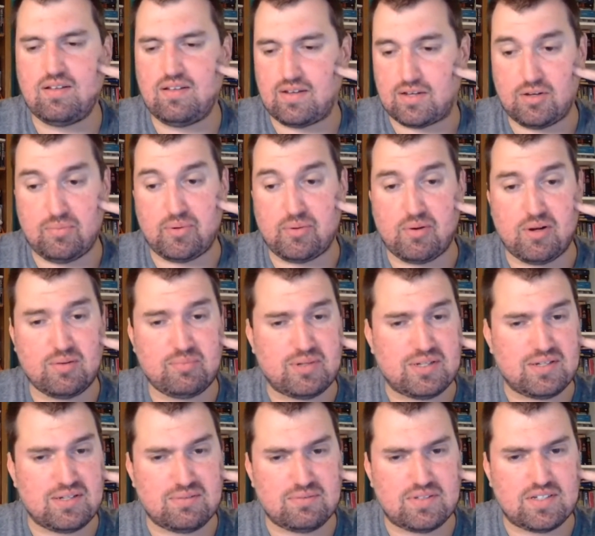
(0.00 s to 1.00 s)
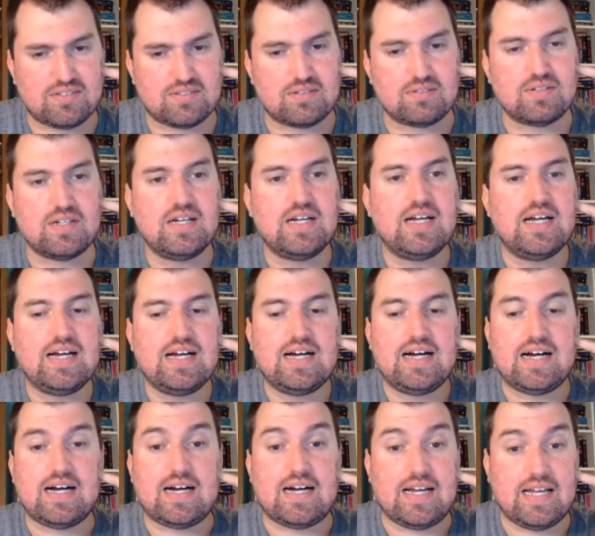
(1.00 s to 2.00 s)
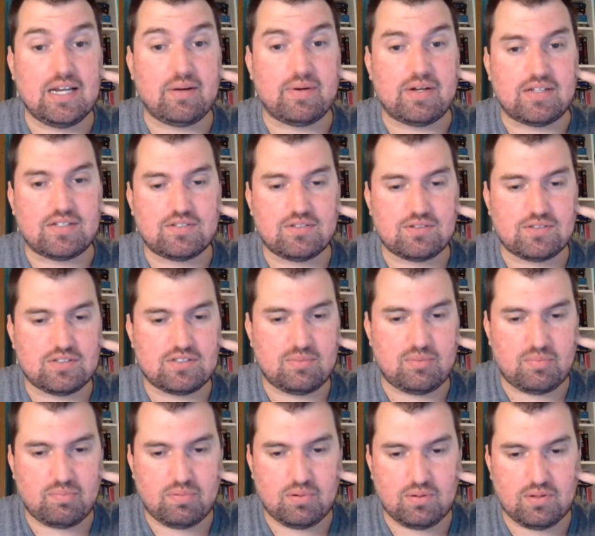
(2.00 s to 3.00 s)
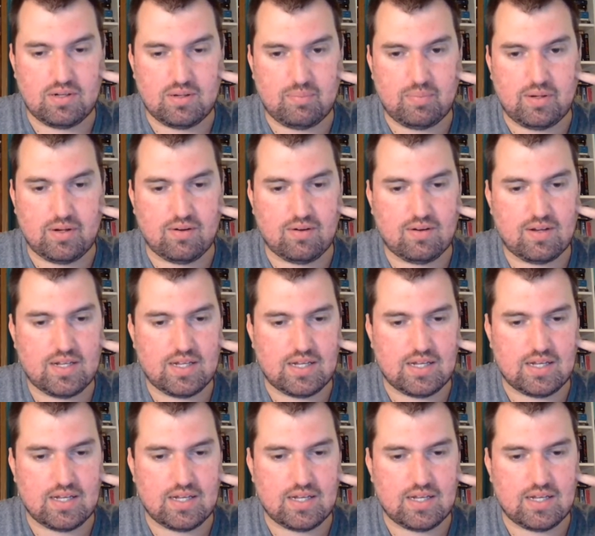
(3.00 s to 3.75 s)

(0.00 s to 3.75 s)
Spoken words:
I could be wrong, but I don't think so. Anyway, so just let me pull it up here.